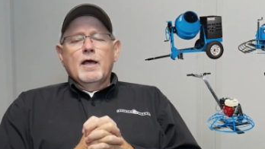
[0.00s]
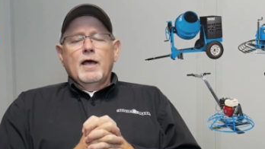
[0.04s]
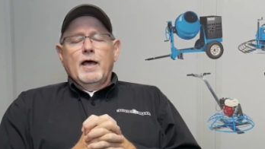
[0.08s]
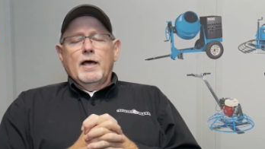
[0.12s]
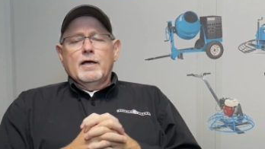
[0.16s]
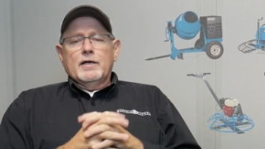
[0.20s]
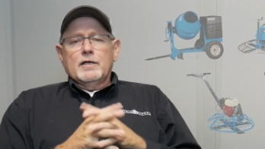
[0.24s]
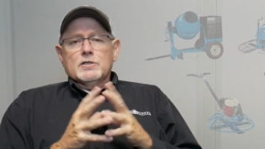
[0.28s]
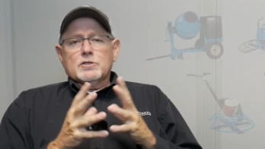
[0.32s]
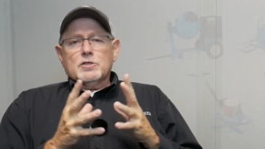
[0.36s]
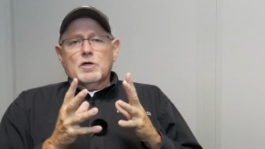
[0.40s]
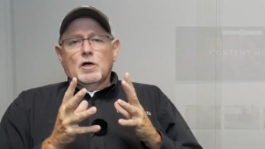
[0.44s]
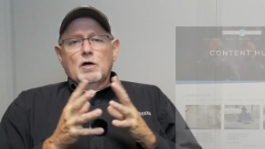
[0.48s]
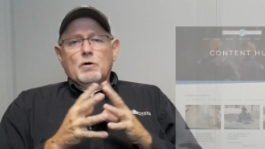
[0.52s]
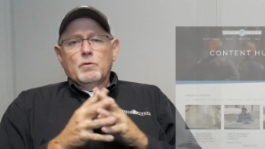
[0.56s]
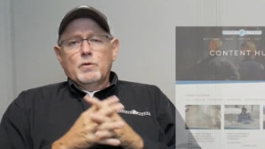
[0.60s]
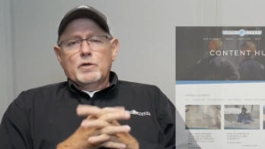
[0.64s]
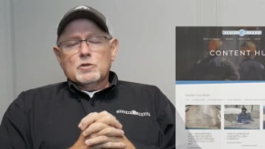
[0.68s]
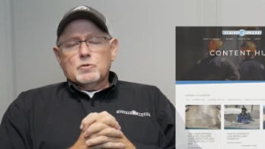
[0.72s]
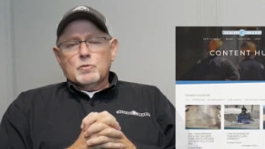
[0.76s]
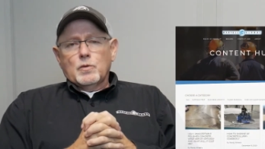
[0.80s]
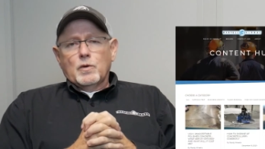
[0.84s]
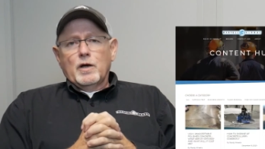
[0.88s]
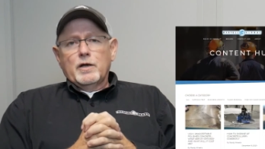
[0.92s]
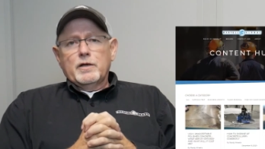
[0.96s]
And as
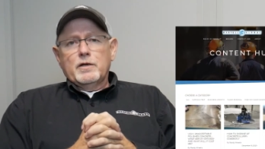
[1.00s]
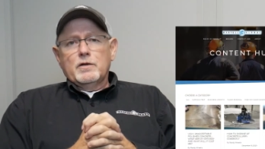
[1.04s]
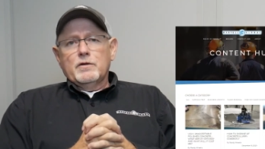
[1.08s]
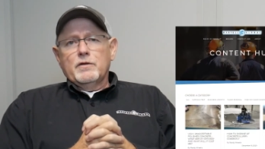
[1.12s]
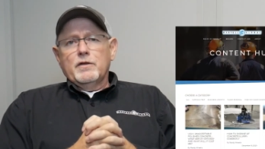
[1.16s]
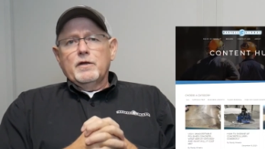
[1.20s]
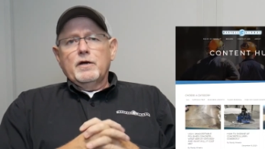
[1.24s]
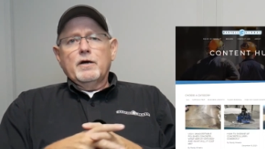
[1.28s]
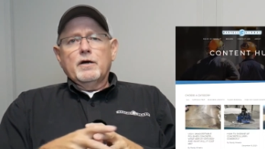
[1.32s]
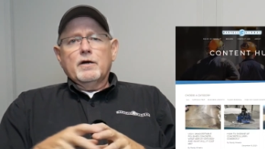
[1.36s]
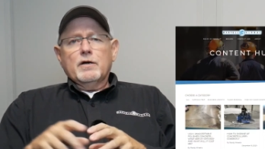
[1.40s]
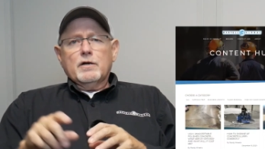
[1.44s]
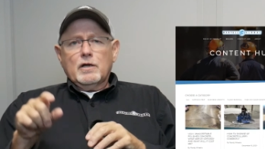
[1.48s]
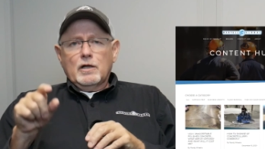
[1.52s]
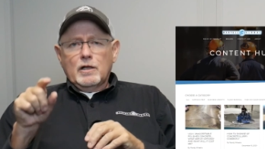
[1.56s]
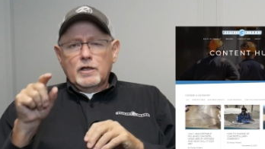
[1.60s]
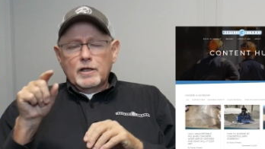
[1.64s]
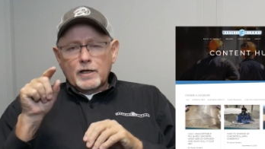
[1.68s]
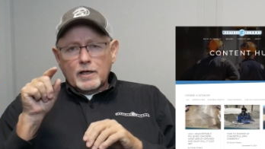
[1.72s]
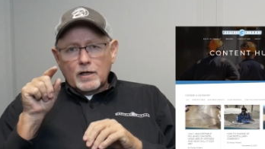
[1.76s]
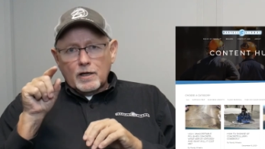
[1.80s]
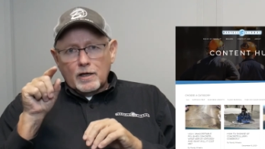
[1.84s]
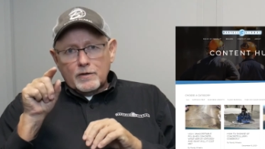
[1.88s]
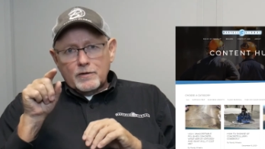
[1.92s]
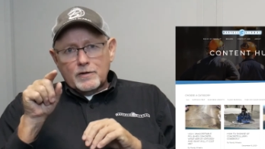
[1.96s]
always, while you're there,
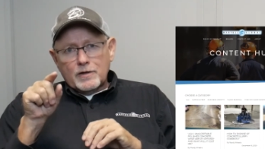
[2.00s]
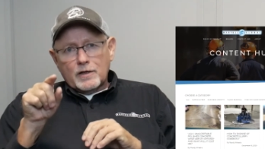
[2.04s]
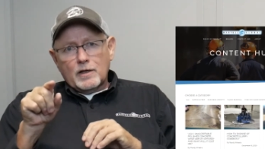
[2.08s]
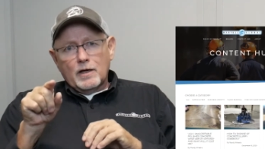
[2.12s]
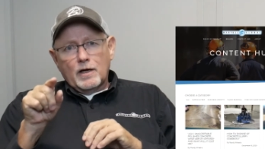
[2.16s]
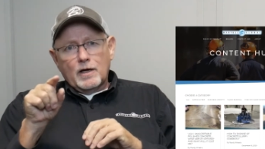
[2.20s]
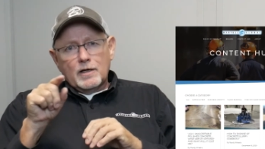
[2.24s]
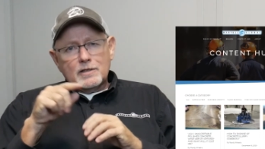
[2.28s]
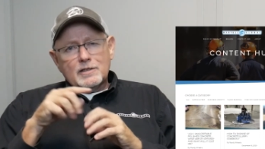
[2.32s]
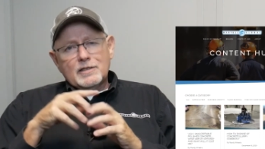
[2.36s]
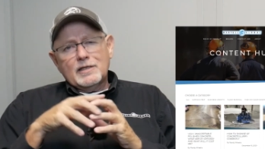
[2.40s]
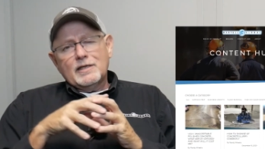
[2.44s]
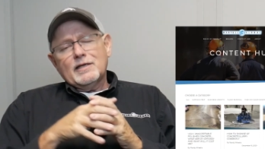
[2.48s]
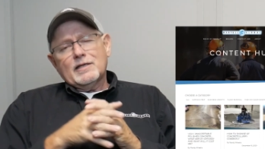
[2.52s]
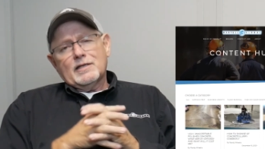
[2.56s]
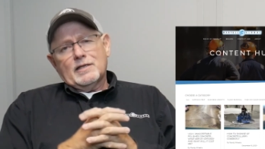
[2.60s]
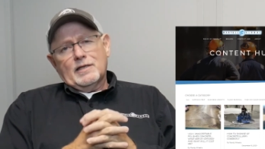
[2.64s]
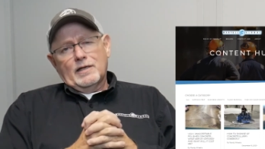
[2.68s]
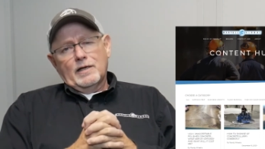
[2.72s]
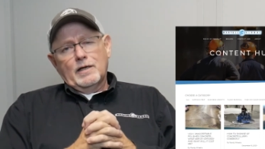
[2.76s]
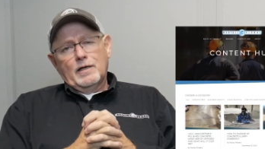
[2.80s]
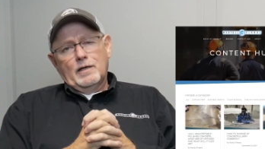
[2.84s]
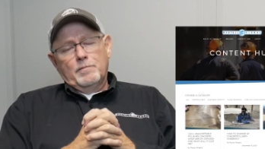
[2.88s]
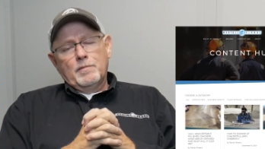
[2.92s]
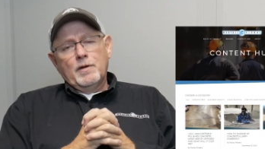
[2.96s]
click on the Content
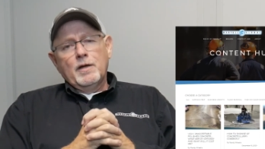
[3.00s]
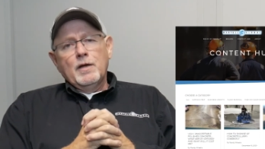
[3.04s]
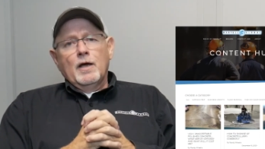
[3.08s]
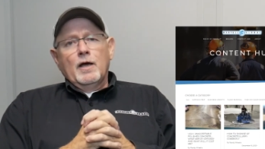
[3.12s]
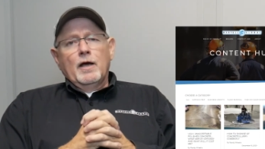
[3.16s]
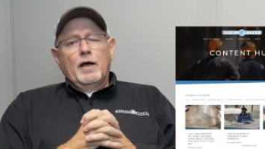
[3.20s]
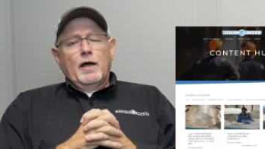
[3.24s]
Hub,